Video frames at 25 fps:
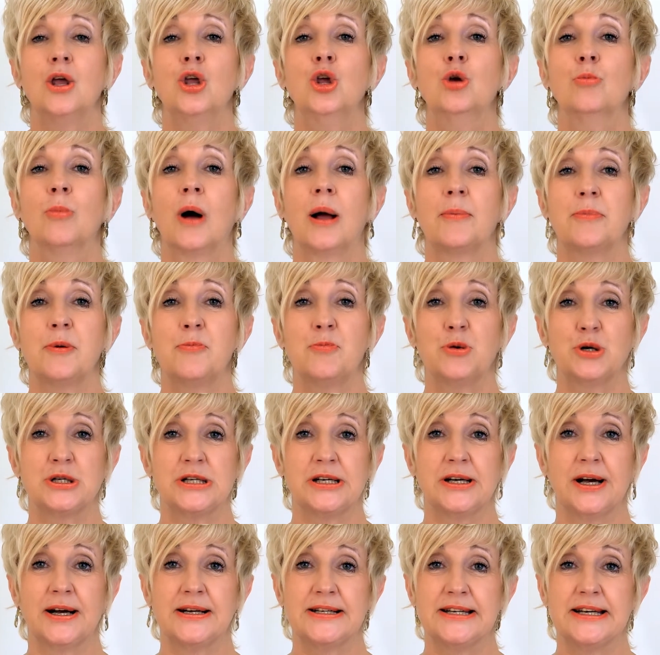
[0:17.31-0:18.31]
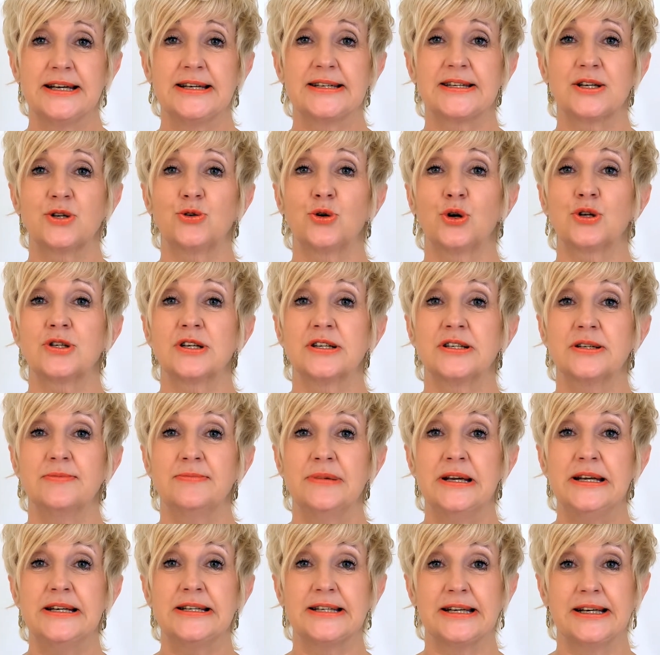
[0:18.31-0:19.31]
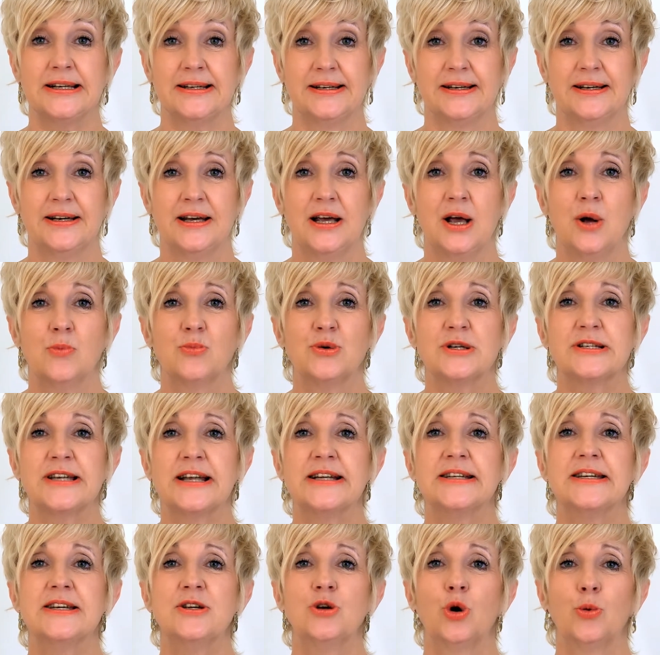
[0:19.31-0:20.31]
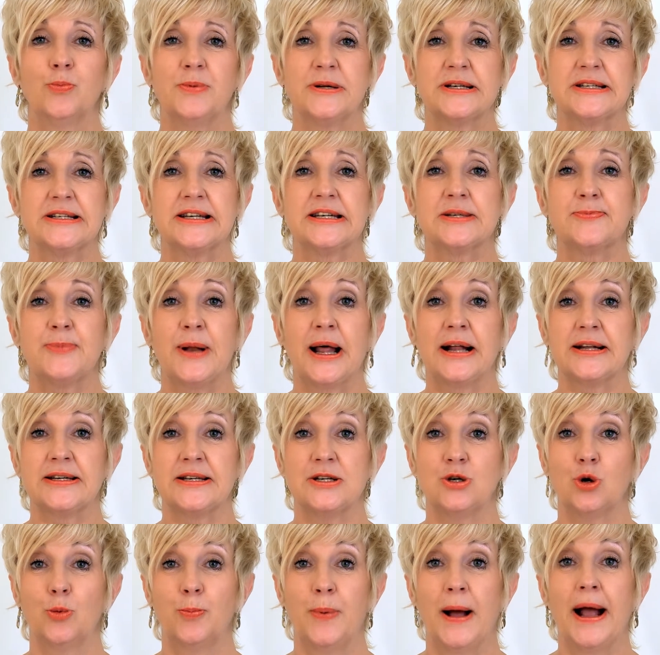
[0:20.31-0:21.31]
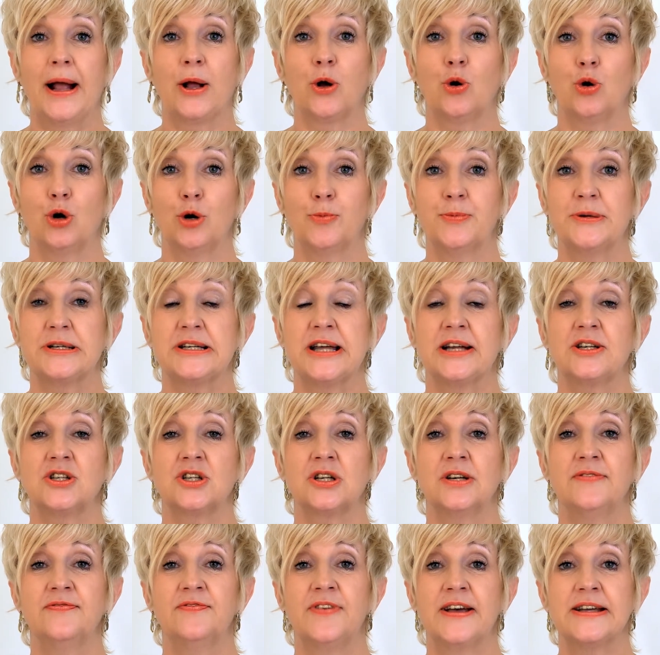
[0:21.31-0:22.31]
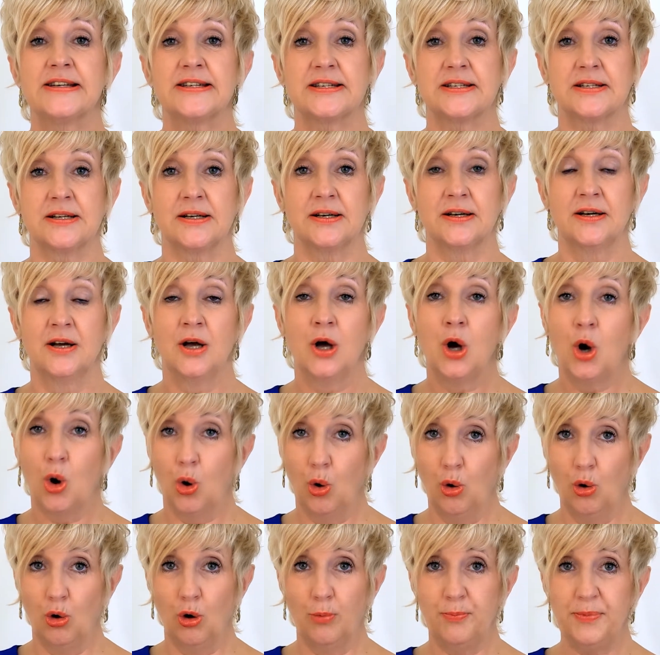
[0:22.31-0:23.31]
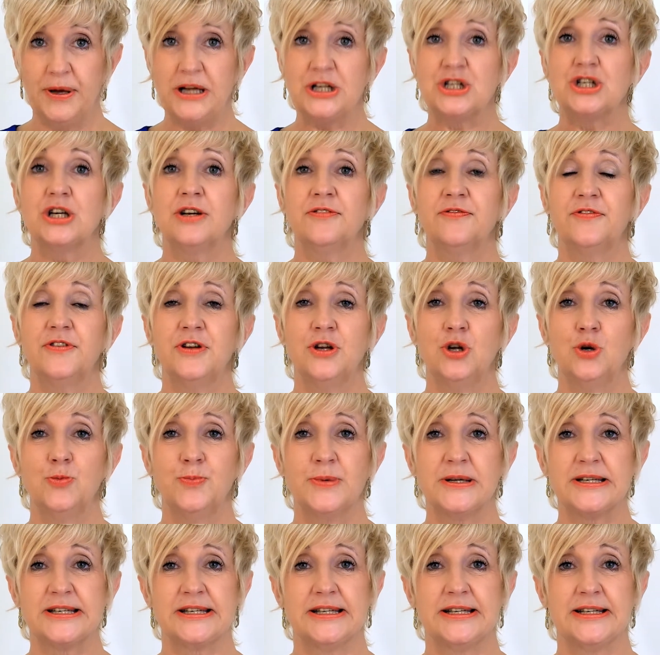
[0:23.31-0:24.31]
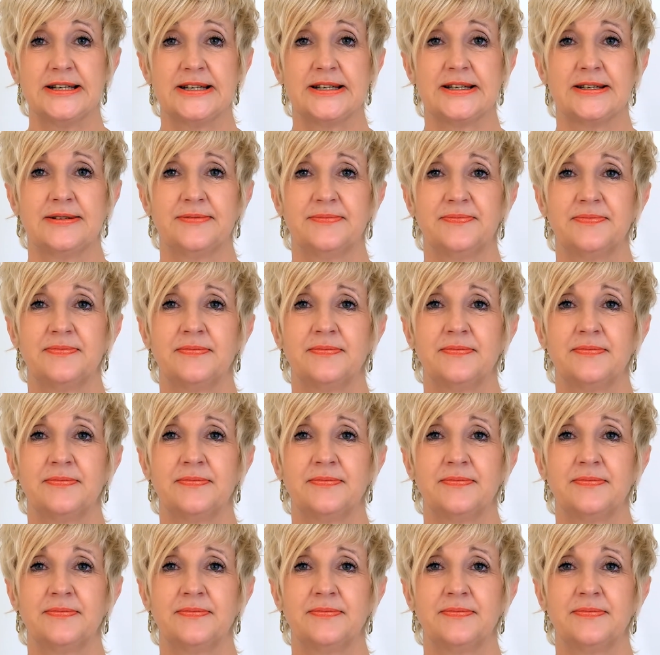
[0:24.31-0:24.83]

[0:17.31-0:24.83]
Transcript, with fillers: You might be putting ideas across at a meeting, presenting your business plan to your bank or a potential investor, or pitching for new business.